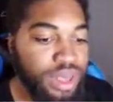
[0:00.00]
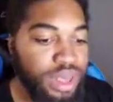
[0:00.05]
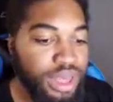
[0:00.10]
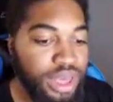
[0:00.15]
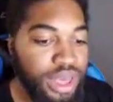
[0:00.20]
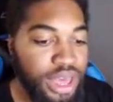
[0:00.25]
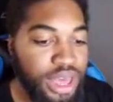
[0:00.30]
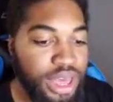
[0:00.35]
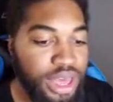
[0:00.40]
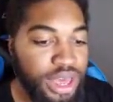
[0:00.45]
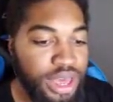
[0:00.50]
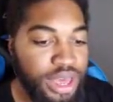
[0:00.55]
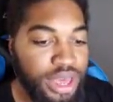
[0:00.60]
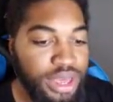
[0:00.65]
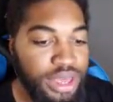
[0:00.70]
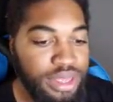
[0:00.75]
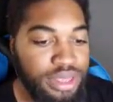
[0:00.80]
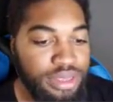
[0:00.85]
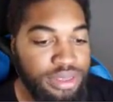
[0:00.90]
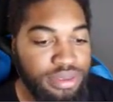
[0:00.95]

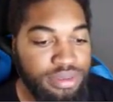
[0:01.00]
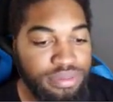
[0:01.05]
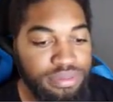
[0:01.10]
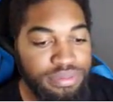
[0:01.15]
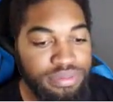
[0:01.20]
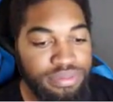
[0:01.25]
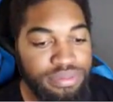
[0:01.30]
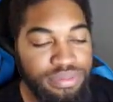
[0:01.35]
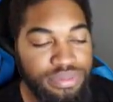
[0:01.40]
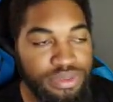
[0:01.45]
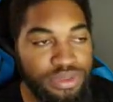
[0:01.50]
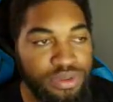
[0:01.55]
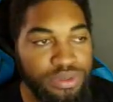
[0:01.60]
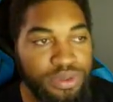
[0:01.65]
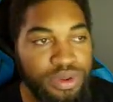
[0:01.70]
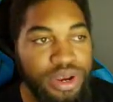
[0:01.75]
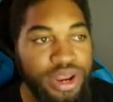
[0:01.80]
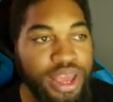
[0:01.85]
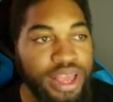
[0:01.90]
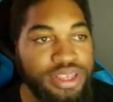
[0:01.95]
and
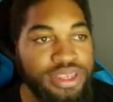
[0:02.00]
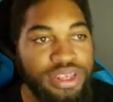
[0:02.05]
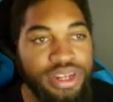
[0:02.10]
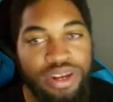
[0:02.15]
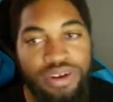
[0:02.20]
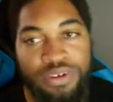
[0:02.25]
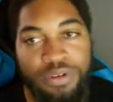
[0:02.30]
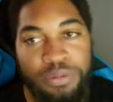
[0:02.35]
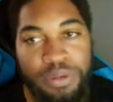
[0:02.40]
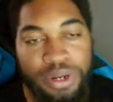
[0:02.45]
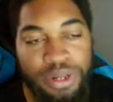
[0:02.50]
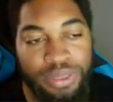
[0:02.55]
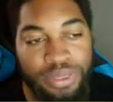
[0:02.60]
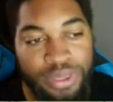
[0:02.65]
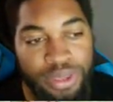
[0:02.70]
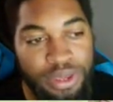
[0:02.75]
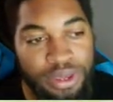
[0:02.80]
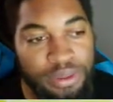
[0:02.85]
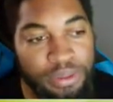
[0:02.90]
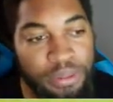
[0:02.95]
when has it ever been a
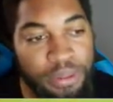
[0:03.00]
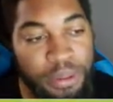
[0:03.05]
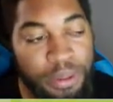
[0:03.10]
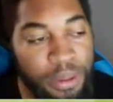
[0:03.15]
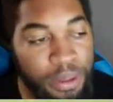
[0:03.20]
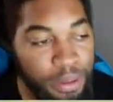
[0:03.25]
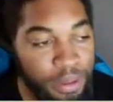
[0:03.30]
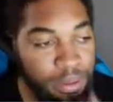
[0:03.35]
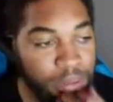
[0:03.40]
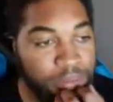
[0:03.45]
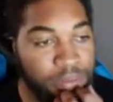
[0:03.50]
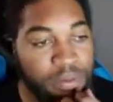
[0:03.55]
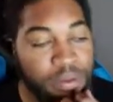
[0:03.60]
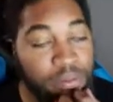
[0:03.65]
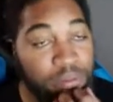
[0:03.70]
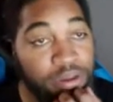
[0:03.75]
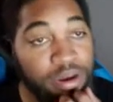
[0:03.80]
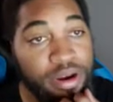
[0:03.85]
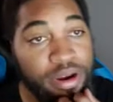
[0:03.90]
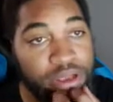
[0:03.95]
thing
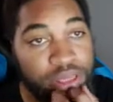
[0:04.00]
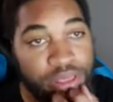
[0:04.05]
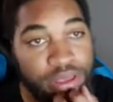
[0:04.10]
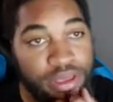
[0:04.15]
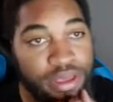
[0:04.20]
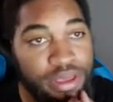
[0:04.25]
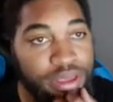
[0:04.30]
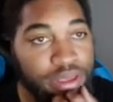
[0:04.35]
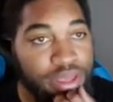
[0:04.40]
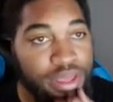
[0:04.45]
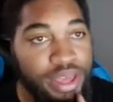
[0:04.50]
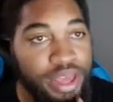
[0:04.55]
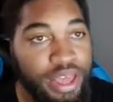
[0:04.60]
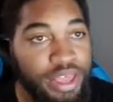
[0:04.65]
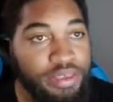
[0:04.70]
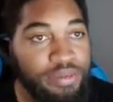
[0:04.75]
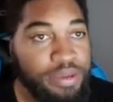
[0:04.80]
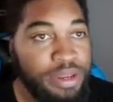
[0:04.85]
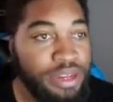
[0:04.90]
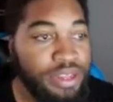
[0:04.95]
apparently it
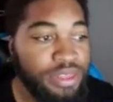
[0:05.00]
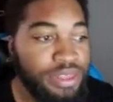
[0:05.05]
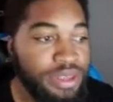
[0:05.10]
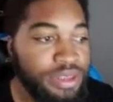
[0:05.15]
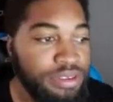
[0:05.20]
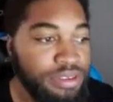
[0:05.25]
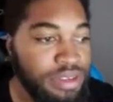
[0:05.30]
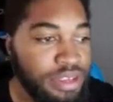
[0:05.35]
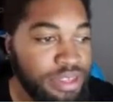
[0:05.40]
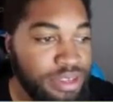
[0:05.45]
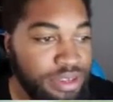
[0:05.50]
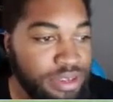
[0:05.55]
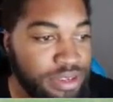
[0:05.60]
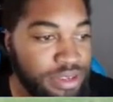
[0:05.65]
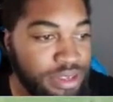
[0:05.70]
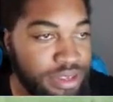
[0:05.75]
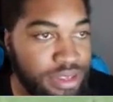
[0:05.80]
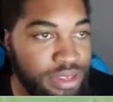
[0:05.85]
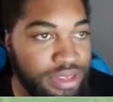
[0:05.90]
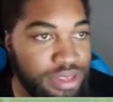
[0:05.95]
has been a thing since
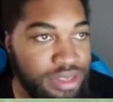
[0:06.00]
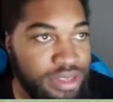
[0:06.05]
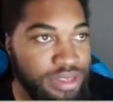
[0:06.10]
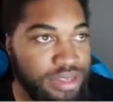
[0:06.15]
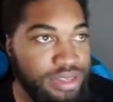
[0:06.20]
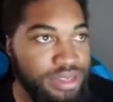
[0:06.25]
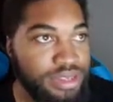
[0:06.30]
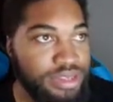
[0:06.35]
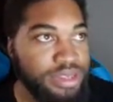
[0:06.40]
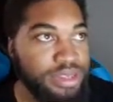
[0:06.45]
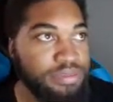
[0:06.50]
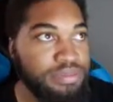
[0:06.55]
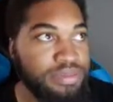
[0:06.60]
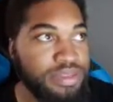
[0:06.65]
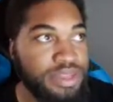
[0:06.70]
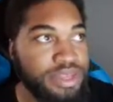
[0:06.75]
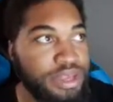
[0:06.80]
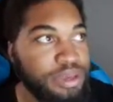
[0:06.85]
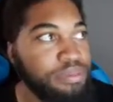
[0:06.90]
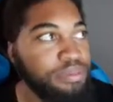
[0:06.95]

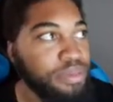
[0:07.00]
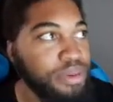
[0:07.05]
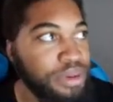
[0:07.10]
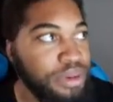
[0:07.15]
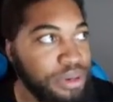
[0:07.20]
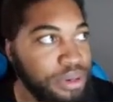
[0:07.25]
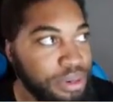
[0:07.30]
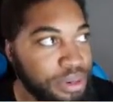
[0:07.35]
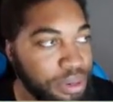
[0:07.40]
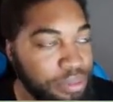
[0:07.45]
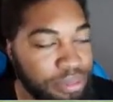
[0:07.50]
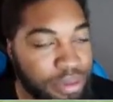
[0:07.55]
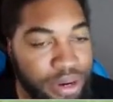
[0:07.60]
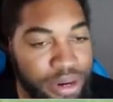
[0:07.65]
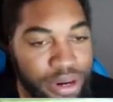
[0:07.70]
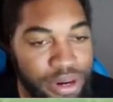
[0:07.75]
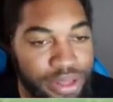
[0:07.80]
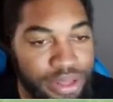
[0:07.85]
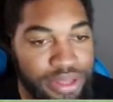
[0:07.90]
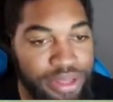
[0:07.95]
september
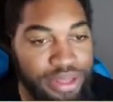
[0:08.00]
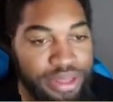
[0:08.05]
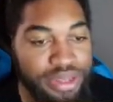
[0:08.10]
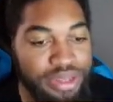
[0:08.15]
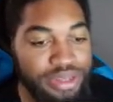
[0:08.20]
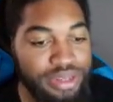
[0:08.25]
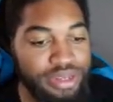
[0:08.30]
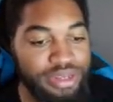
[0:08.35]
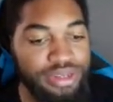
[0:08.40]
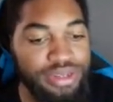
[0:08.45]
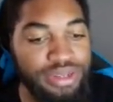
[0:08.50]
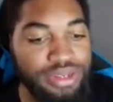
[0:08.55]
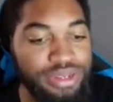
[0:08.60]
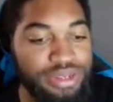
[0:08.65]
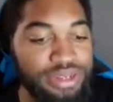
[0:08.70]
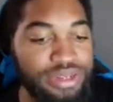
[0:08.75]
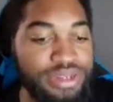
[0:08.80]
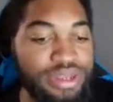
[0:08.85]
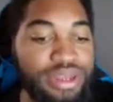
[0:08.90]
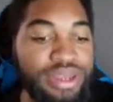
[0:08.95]
apparently because they
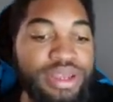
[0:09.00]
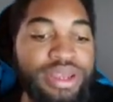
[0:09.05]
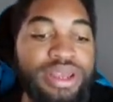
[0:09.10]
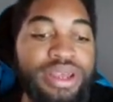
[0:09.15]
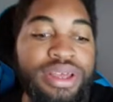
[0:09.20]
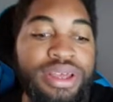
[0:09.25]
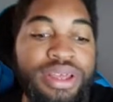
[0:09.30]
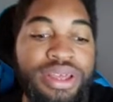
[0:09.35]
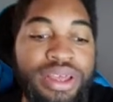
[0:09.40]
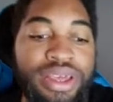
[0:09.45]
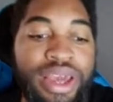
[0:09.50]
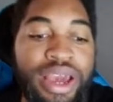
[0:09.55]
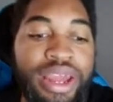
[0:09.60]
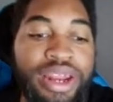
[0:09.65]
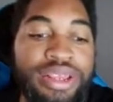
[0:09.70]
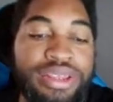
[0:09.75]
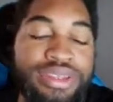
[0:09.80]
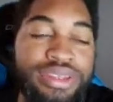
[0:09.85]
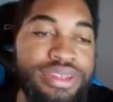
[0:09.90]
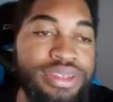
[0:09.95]
just got
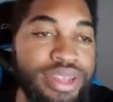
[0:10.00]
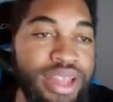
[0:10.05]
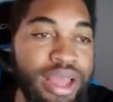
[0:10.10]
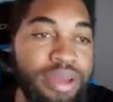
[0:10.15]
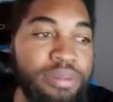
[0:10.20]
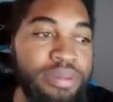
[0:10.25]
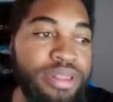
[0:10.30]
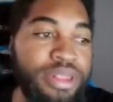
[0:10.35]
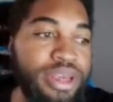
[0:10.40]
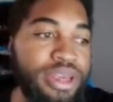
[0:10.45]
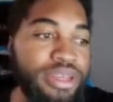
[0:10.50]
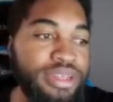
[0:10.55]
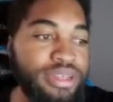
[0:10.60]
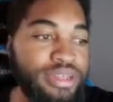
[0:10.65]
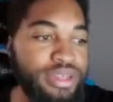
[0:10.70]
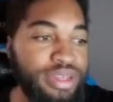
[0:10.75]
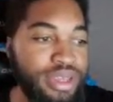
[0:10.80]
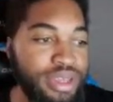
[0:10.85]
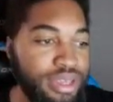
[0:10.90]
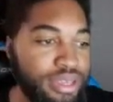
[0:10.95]
it It's
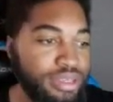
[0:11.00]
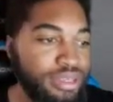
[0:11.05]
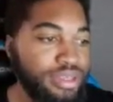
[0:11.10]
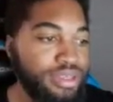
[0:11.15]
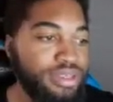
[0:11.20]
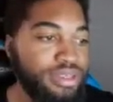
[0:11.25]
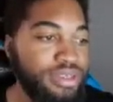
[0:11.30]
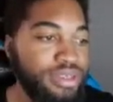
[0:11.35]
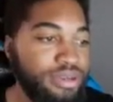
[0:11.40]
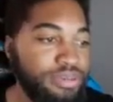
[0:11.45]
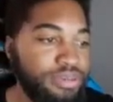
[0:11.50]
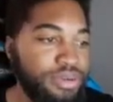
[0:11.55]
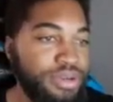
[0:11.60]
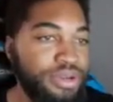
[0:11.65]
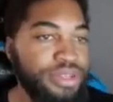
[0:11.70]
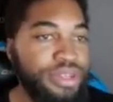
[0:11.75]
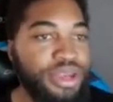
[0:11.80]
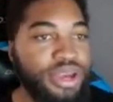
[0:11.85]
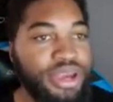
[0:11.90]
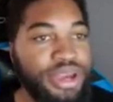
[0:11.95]
in September
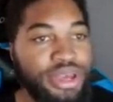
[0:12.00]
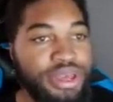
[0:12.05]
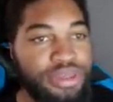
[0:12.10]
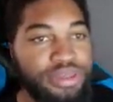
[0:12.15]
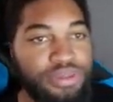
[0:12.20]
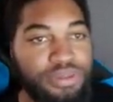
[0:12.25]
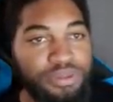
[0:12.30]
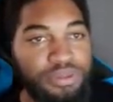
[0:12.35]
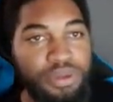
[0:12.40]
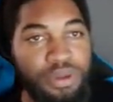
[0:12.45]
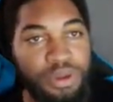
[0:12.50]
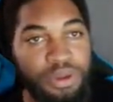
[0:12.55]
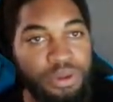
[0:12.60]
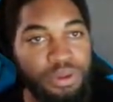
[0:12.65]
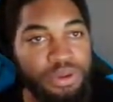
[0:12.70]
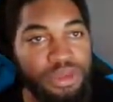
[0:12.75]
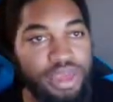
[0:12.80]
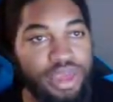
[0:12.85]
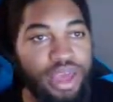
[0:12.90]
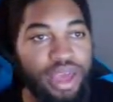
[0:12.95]
that oh
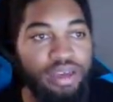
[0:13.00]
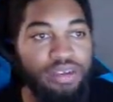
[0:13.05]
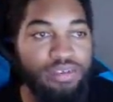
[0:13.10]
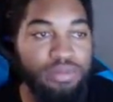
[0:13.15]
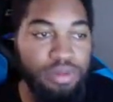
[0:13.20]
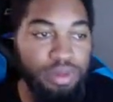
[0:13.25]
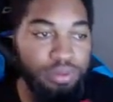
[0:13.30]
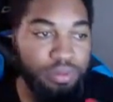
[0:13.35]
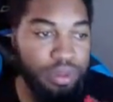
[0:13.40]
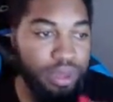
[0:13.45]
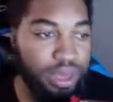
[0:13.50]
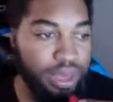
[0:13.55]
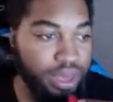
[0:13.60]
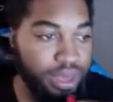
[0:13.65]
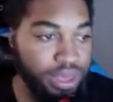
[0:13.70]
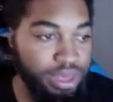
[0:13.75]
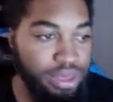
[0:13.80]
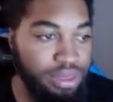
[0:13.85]
you can't have a big bag,